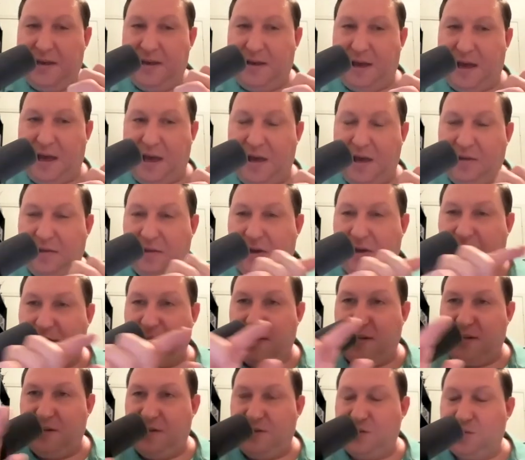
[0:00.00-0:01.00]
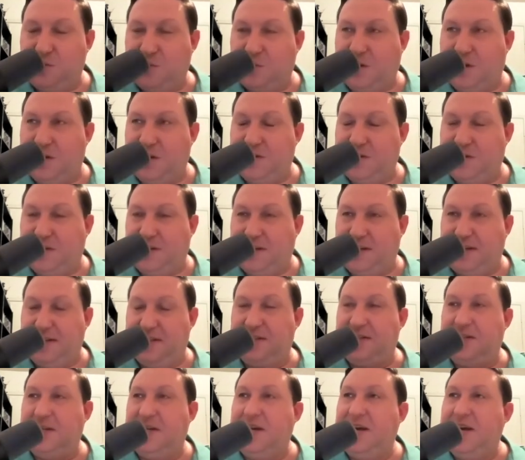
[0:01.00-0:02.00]
How long can you stretch
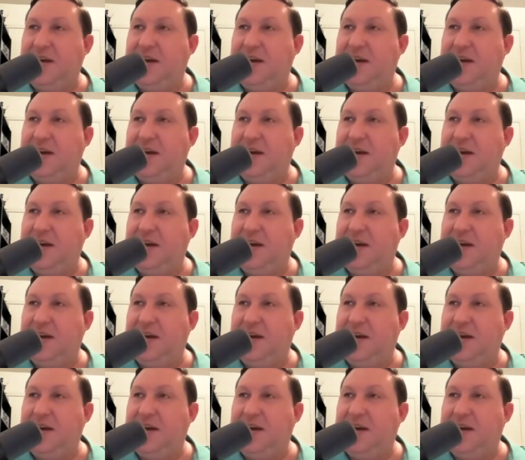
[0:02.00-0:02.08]
it?